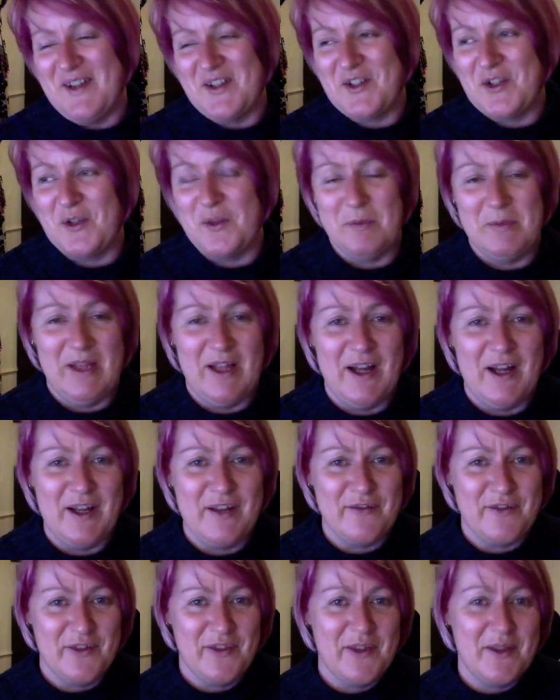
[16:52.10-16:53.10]
saw them
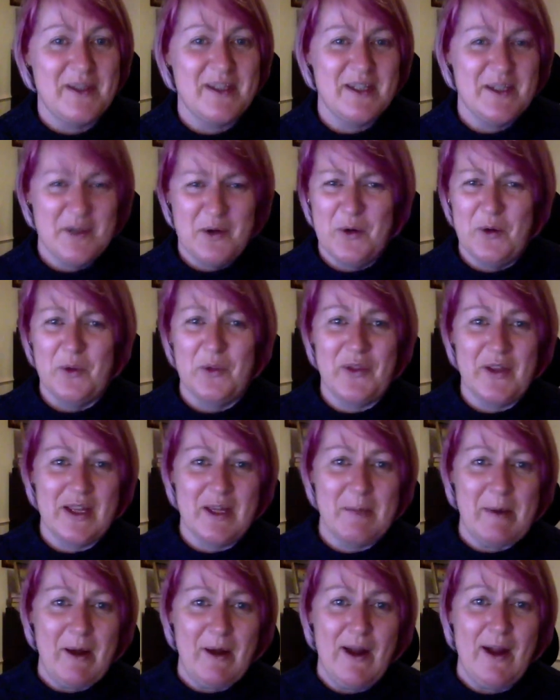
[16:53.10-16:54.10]
live, and they did a whole thing
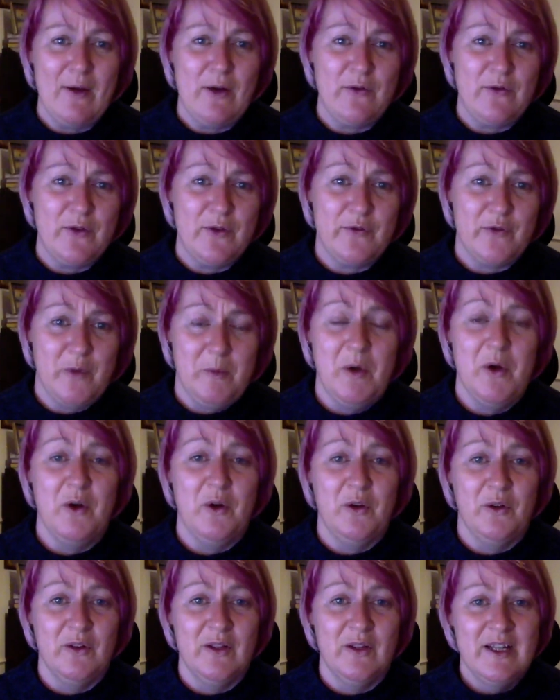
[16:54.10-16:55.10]
about how if you're from
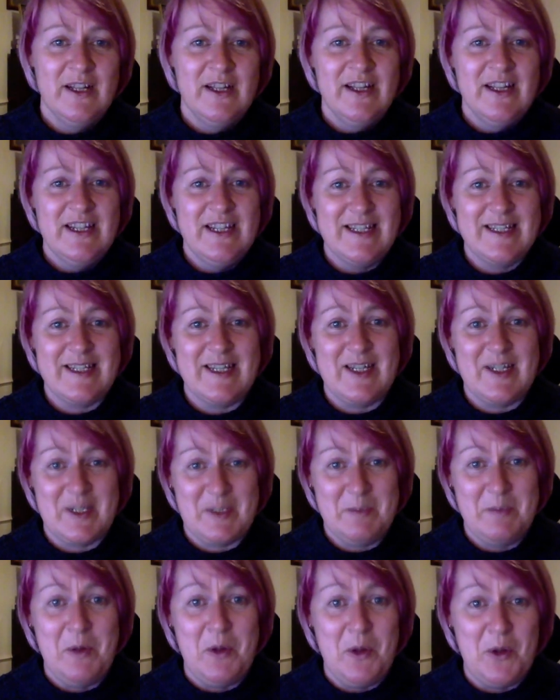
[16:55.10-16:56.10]
Hull, you say
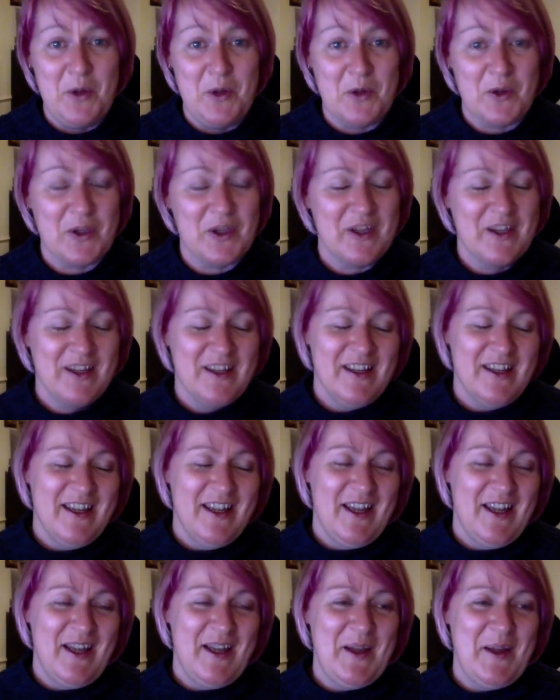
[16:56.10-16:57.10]
smirk,
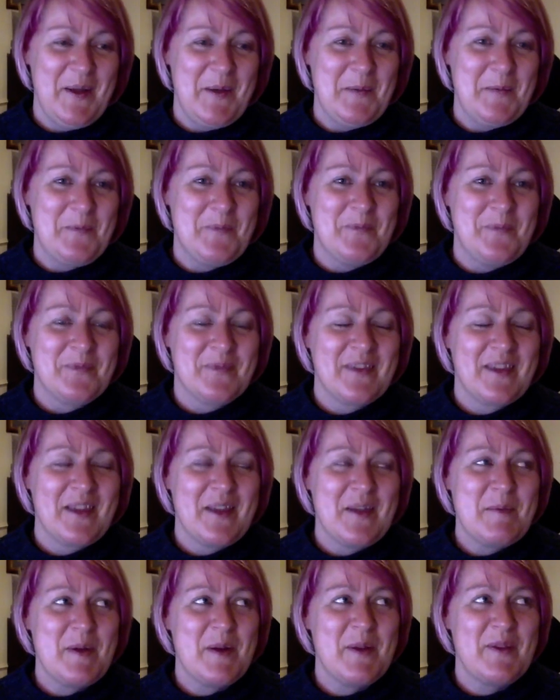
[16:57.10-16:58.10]
um,
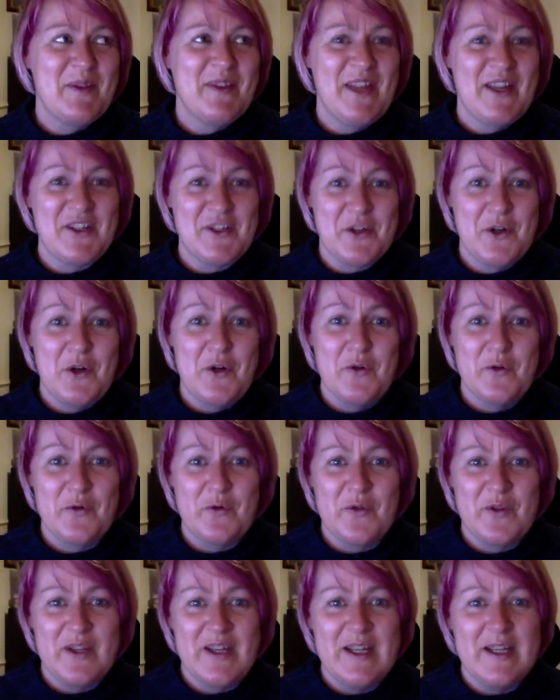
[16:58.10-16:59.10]
but that sort
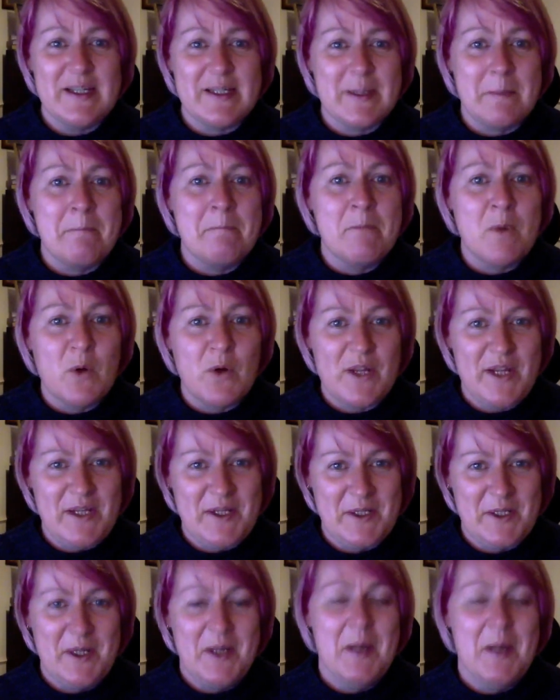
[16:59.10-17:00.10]
of it's a
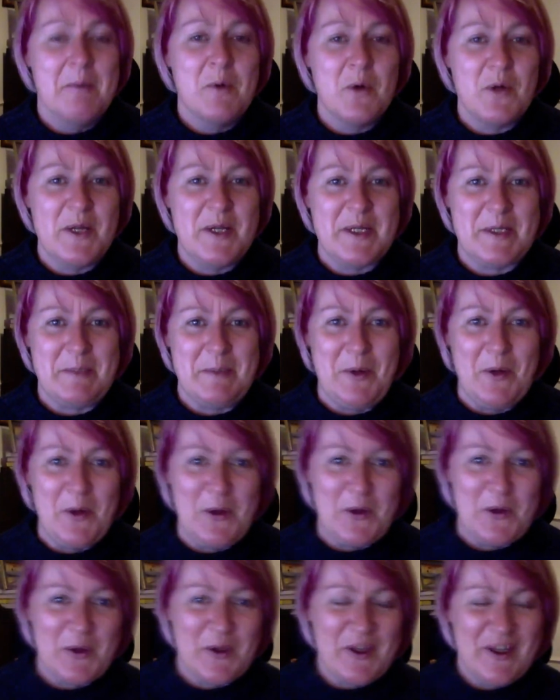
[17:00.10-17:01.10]
mucky
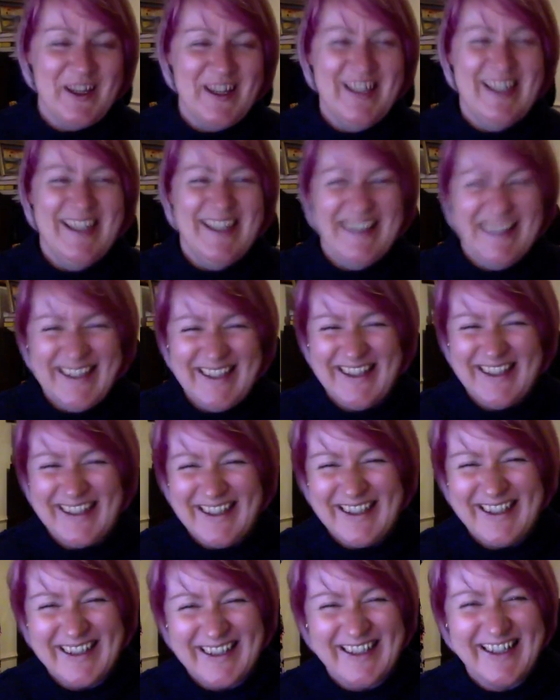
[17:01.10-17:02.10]
smirk,
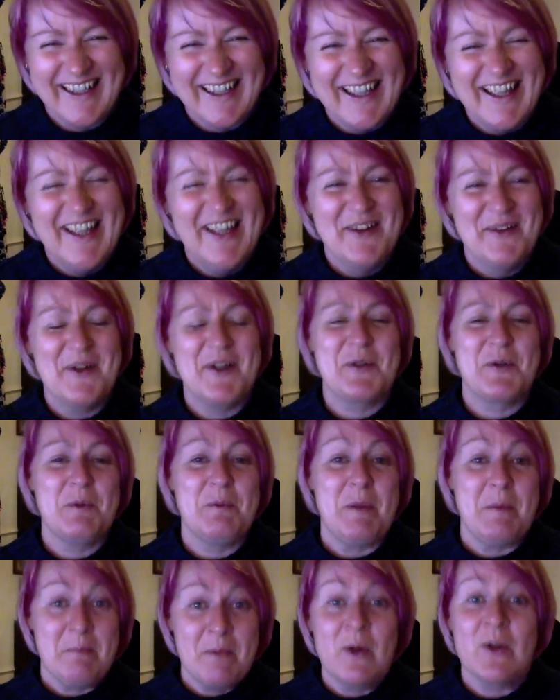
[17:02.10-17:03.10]
which would
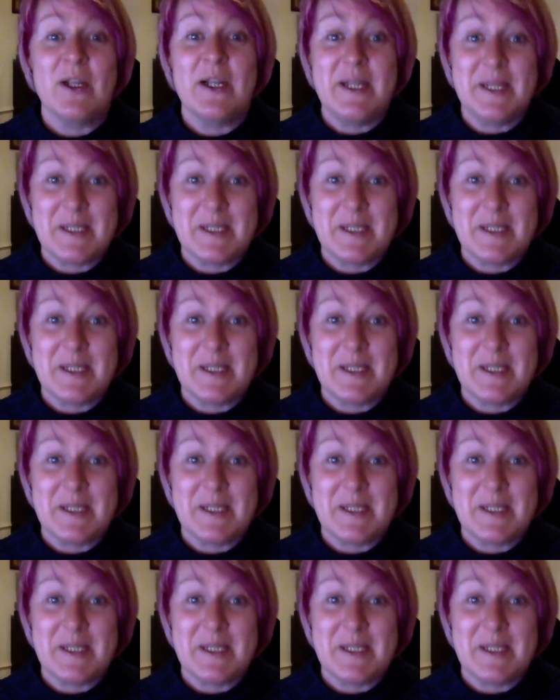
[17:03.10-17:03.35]
be mucky